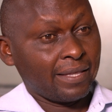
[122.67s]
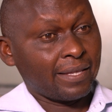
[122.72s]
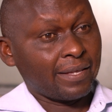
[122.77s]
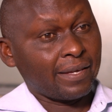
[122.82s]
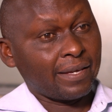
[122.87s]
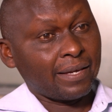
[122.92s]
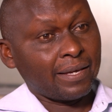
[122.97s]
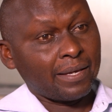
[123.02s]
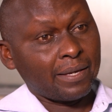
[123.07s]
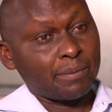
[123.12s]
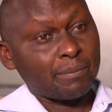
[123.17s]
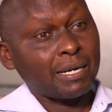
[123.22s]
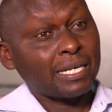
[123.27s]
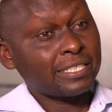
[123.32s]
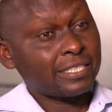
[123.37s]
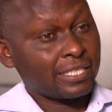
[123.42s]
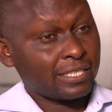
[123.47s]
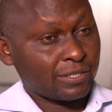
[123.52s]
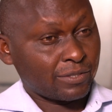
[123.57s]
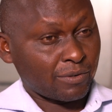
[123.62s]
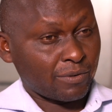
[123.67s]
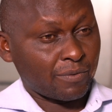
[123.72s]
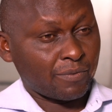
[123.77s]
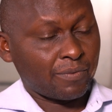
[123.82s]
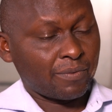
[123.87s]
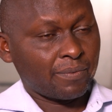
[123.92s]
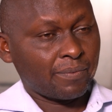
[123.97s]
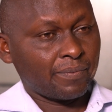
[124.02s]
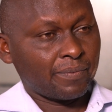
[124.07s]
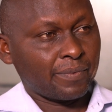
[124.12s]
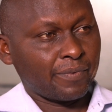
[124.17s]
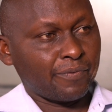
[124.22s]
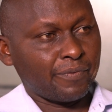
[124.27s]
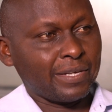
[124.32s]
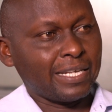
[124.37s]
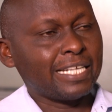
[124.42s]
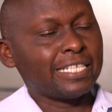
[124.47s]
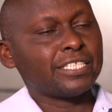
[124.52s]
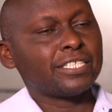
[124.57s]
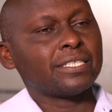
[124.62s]
the emergence of
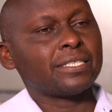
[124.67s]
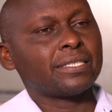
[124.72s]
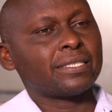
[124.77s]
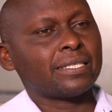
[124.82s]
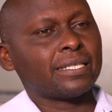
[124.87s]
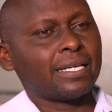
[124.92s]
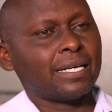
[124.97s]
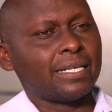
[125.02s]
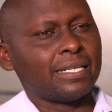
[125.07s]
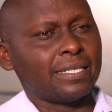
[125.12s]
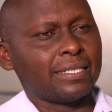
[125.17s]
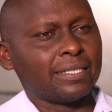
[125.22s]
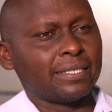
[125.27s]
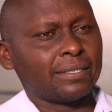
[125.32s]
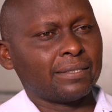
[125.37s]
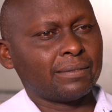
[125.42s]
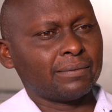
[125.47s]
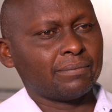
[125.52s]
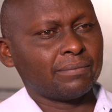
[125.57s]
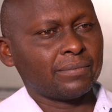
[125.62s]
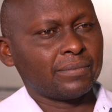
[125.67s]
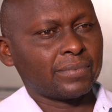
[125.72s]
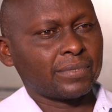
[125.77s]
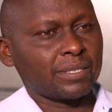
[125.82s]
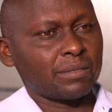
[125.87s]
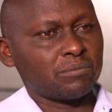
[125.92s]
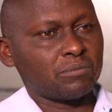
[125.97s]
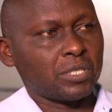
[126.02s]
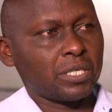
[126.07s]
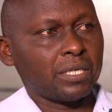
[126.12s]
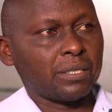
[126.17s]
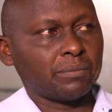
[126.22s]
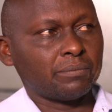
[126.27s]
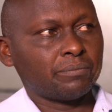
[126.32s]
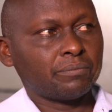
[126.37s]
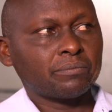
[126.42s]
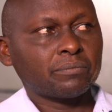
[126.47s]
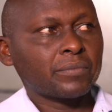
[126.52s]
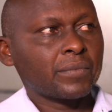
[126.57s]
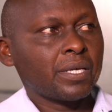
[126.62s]
villages and
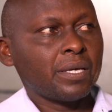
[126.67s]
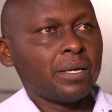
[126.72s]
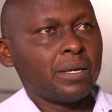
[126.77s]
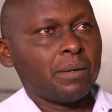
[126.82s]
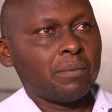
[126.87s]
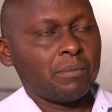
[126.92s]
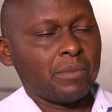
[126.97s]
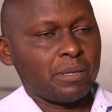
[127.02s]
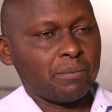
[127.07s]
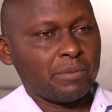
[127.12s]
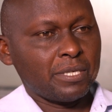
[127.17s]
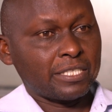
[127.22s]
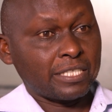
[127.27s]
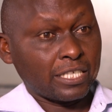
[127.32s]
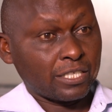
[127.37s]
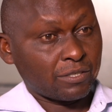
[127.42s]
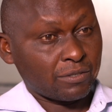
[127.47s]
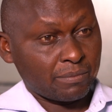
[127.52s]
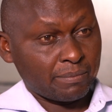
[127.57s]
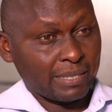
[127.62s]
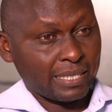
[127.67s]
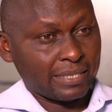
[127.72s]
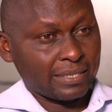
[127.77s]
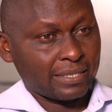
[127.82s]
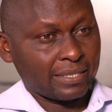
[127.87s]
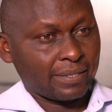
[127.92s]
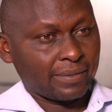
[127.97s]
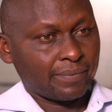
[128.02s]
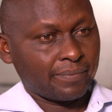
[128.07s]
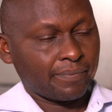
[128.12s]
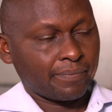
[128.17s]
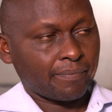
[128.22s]
some maybe settlements.